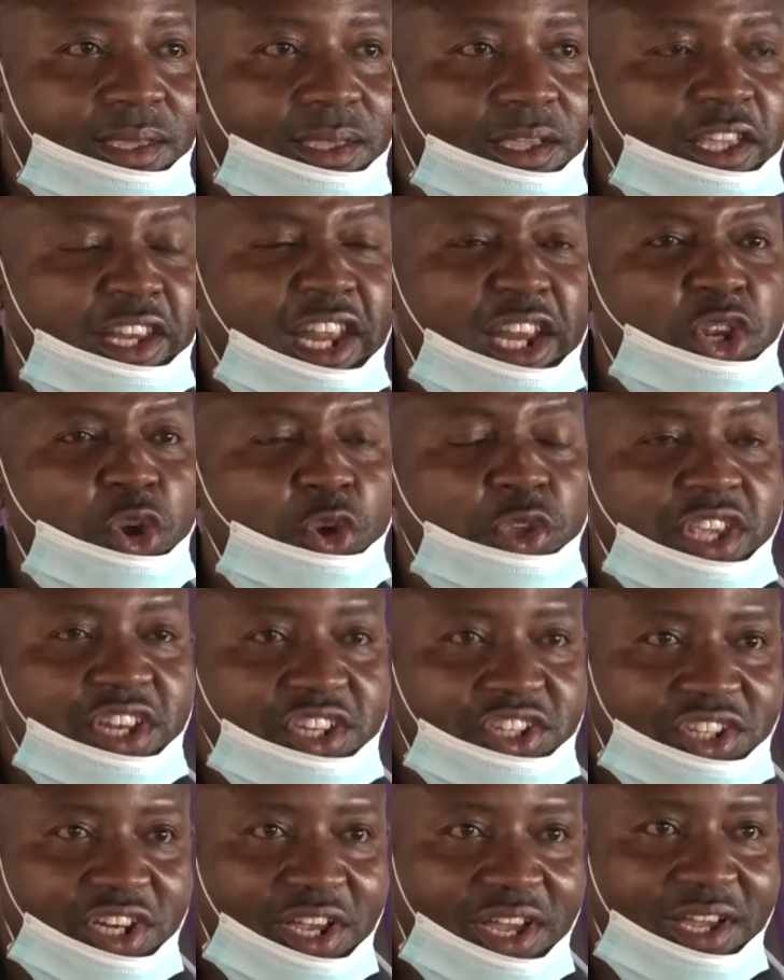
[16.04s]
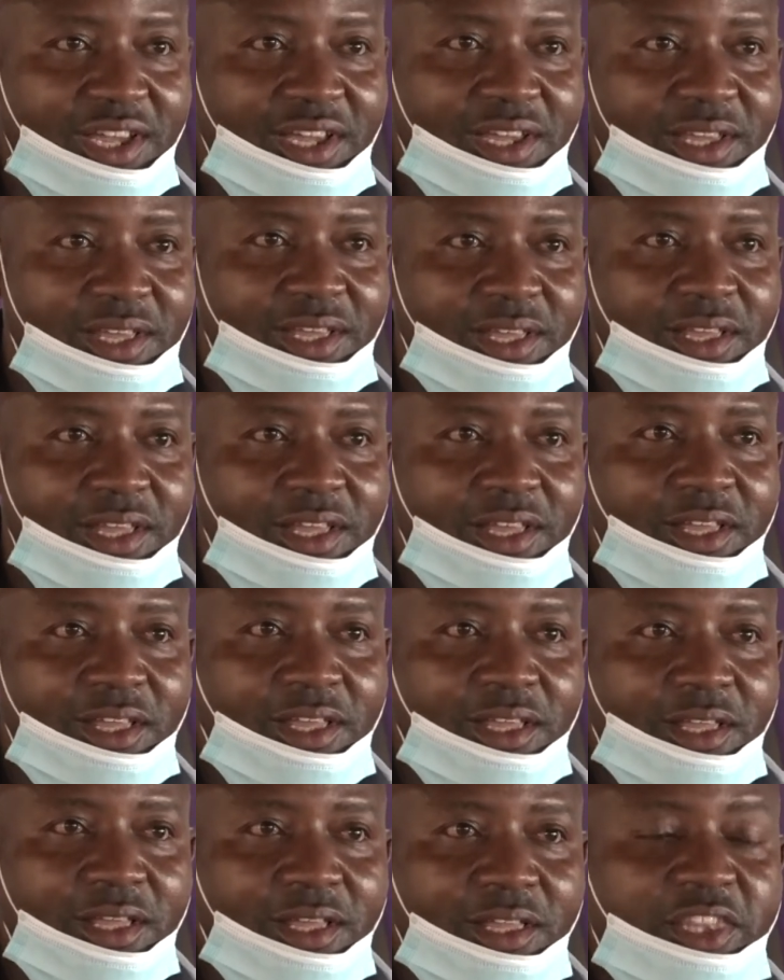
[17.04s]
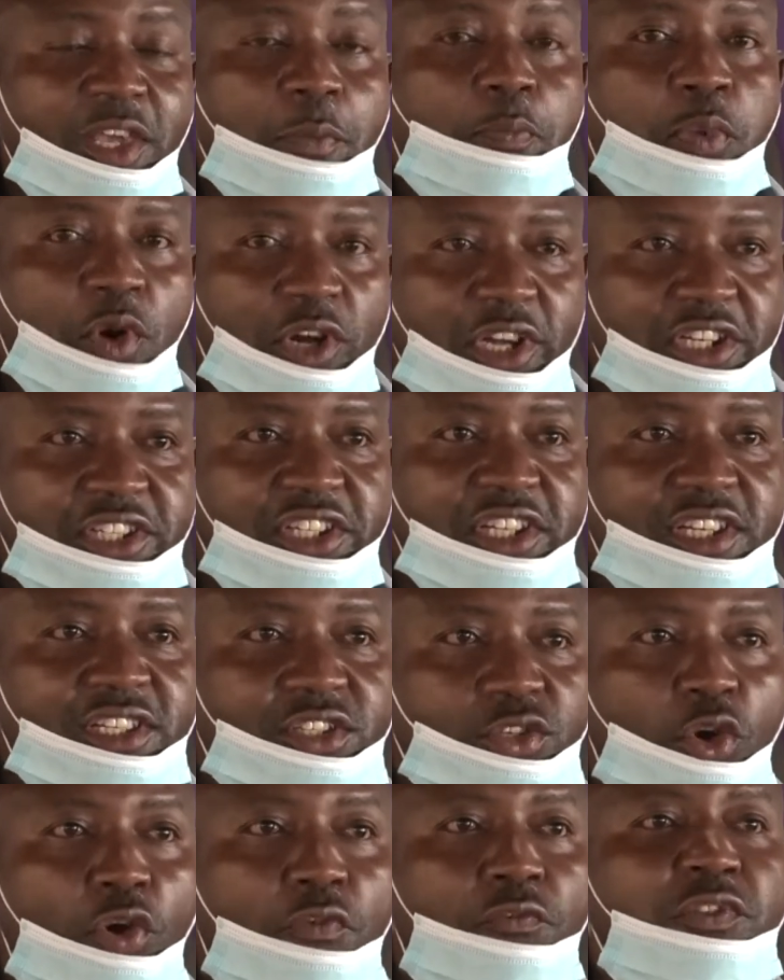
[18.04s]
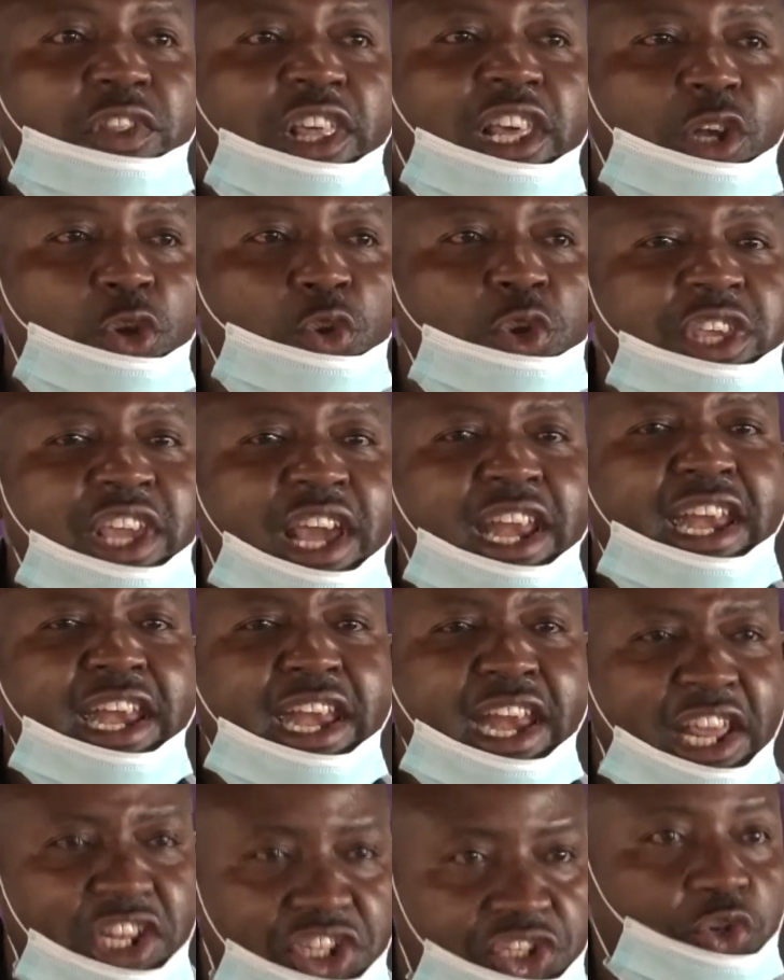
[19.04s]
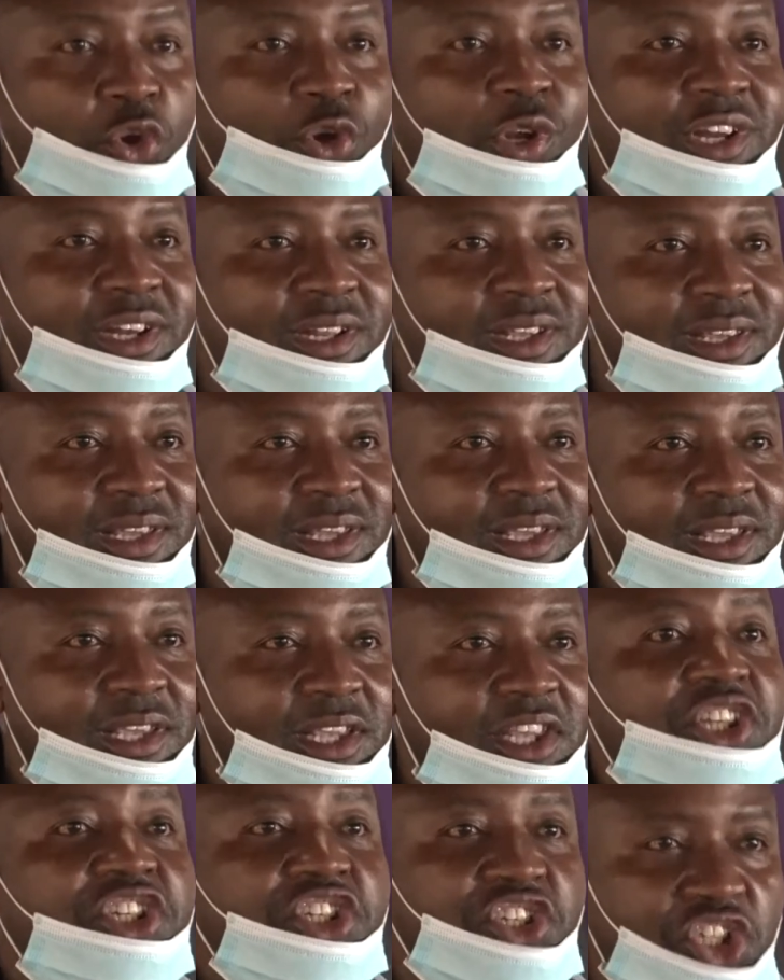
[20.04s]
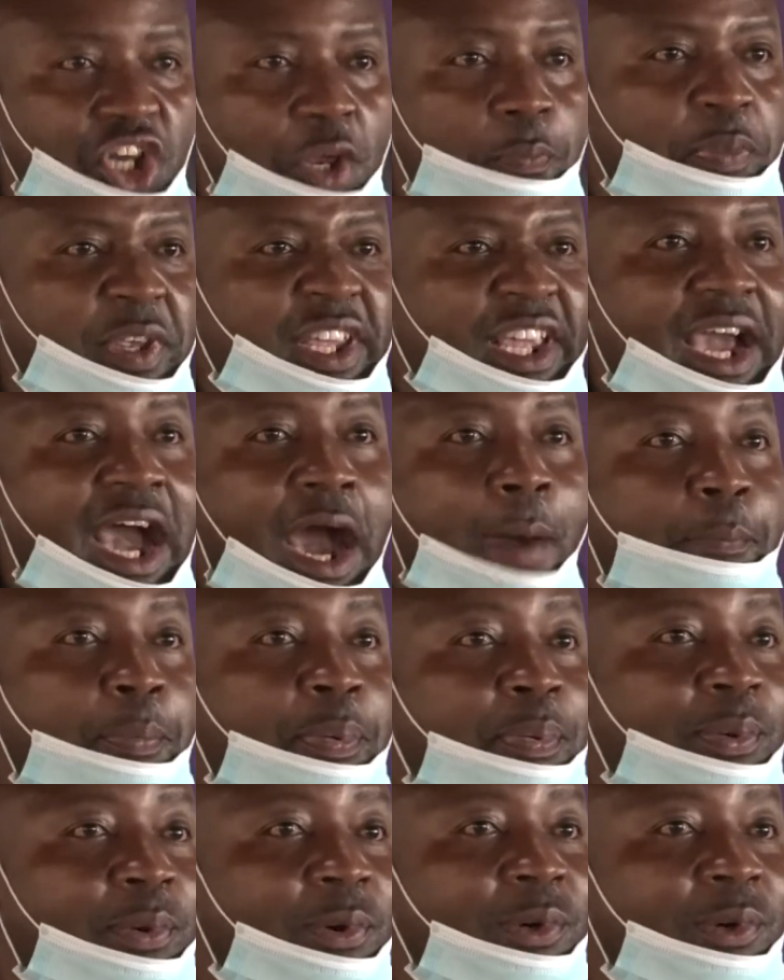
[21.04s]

inanyonyesha the politics of the Luyan nation is shaping up.